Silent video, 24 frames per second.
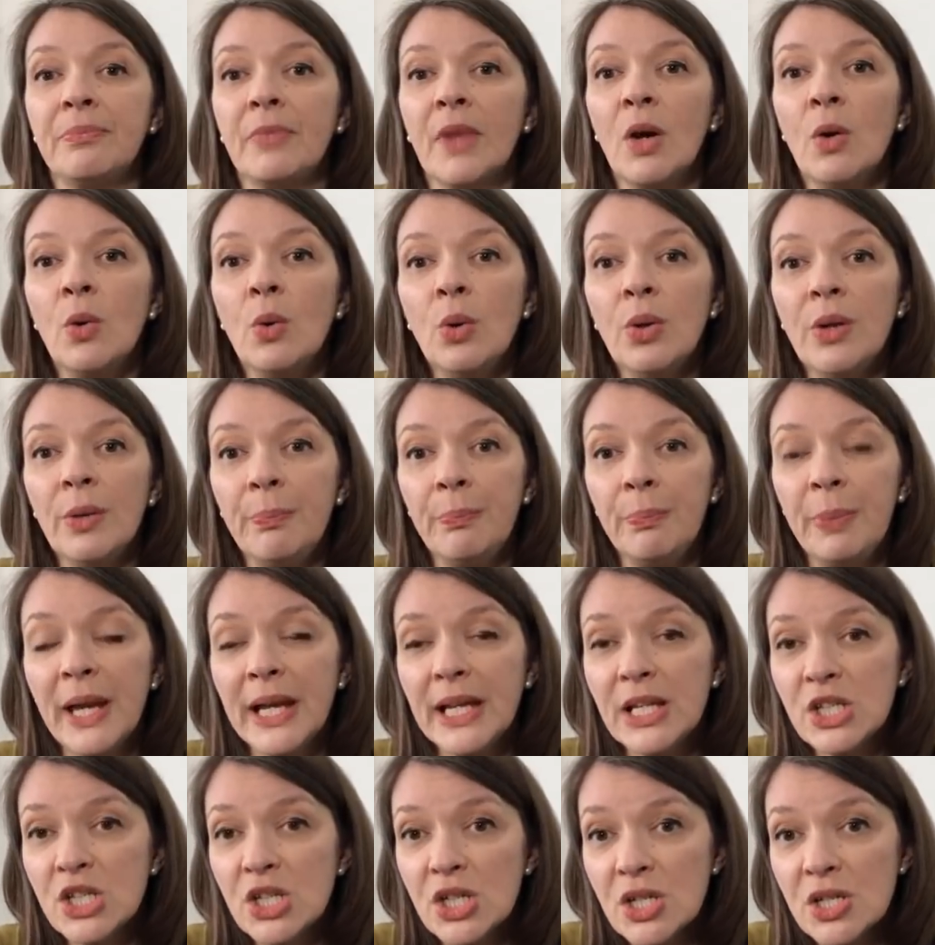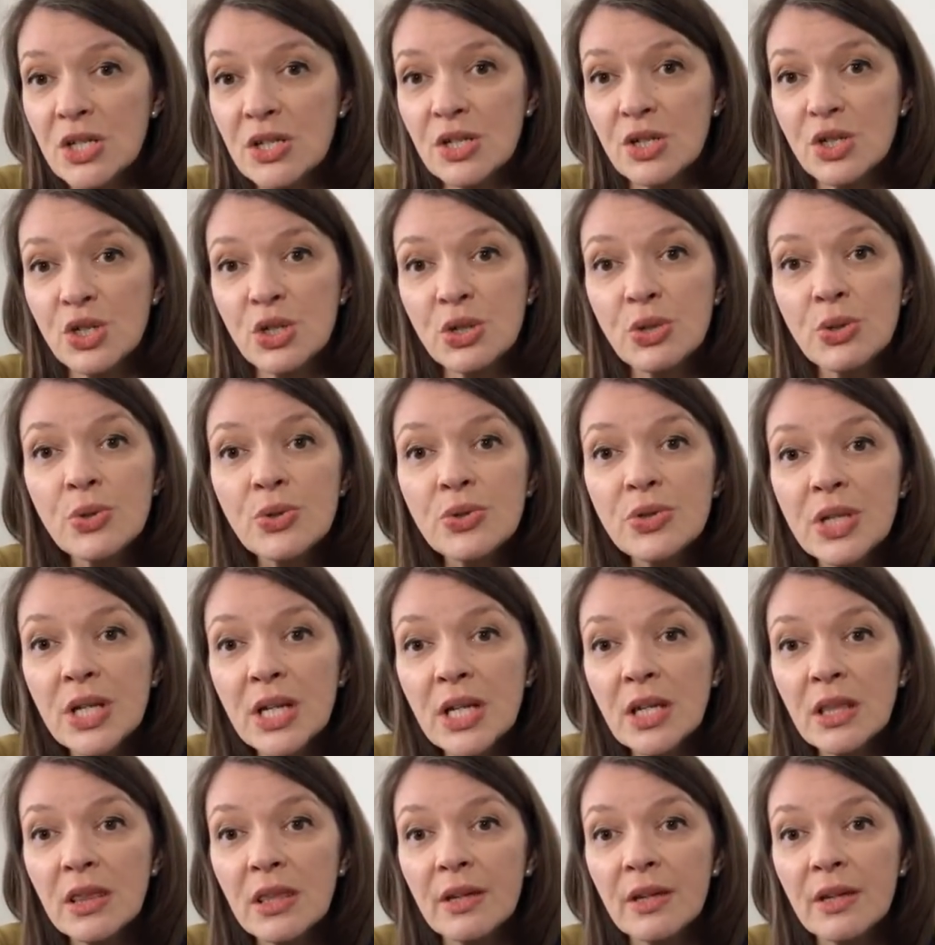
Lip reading: all the pictures, the shooting,